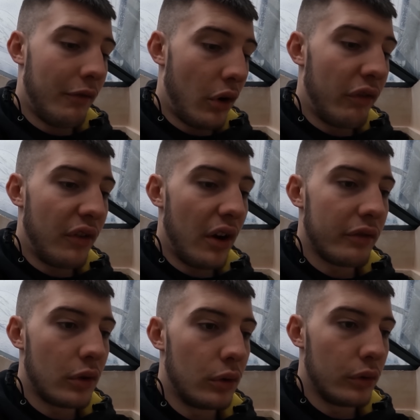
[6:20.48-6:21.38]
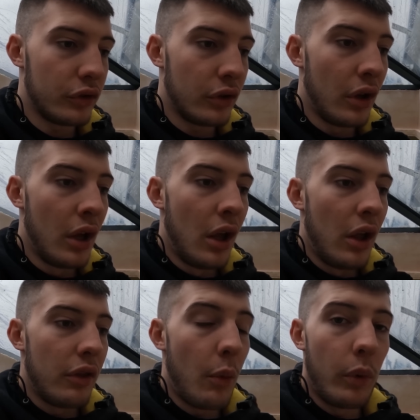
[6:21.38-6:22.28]
I've got 5 cores
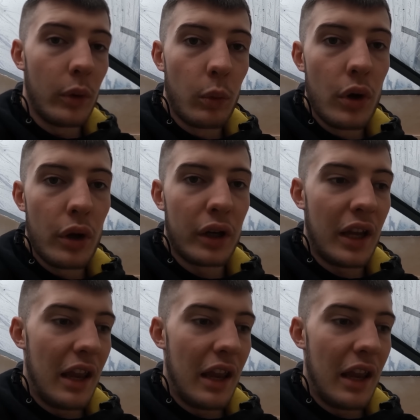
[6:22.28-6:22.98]
that will work.